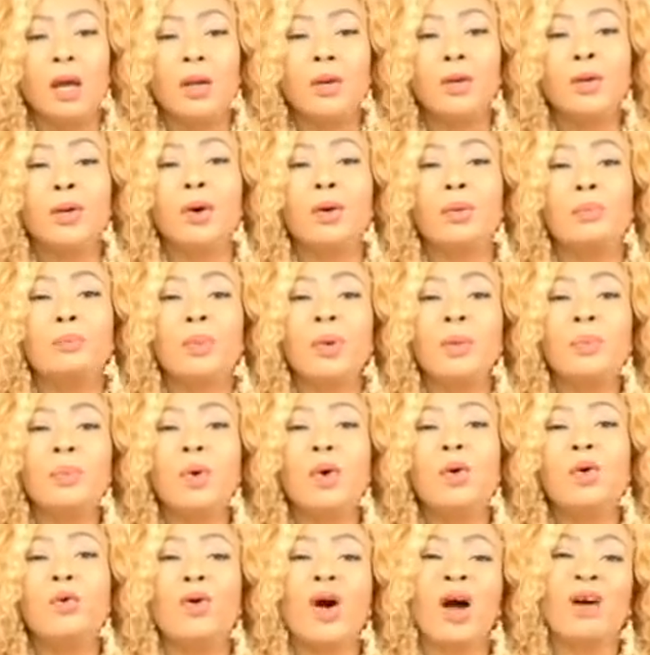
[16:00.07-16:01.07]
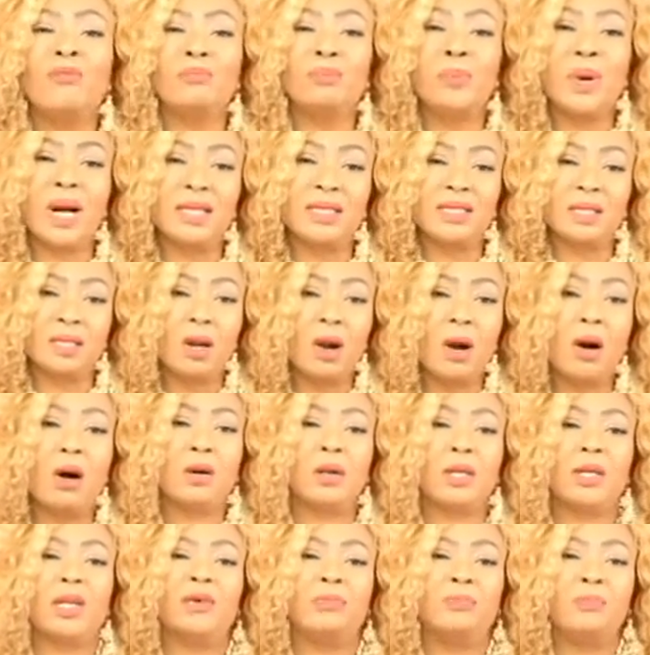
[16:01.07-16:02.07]
No, people who have passed
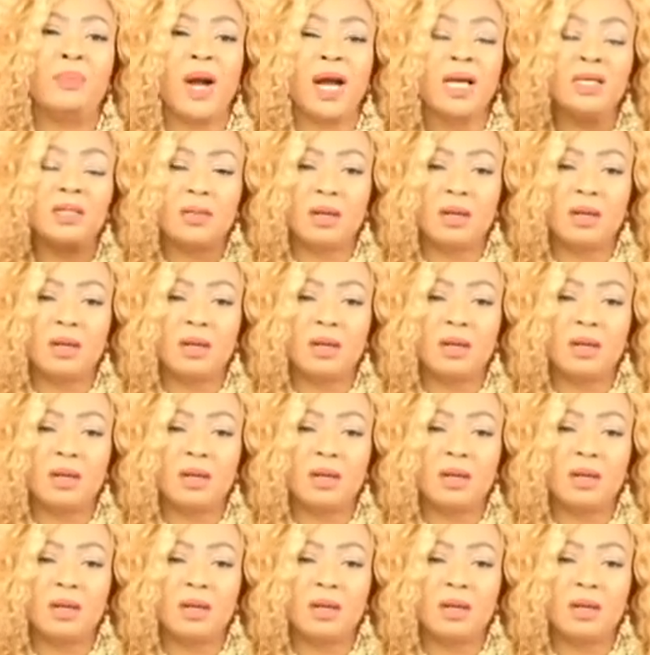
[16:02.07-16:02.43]
on, they passed